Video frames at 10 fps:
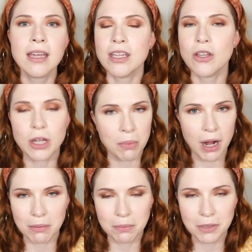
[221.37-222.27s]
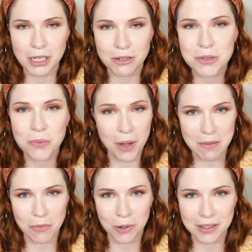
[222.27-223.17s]
you could probably use
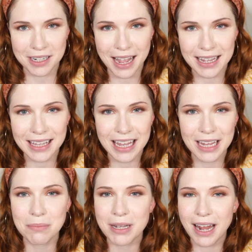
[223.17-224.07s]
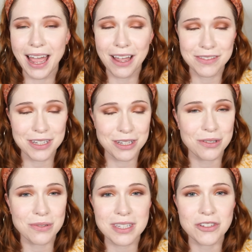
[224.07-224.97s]
way more than I can, but I have to
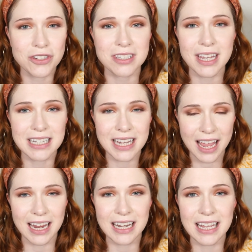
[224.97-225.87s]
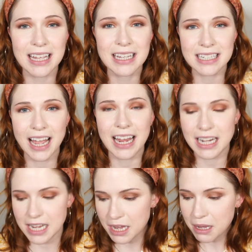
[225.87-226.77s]
use just a tiny,
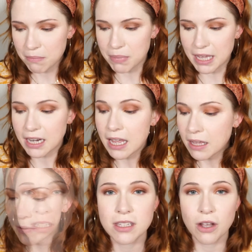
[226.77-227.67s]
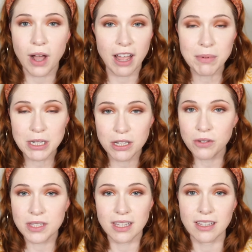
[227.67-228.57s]
tiny bit. So I've been
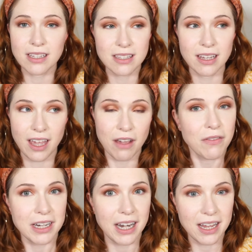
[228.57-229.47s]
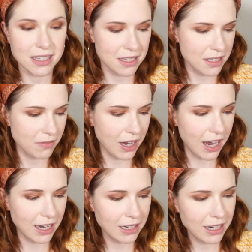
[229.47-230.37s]
using this like every day since I've
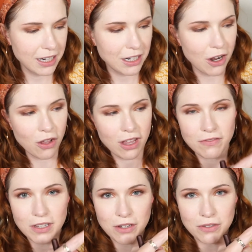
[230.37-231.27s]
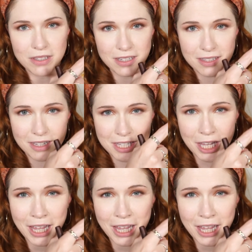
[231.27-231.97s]
gotten it, and all I've used is this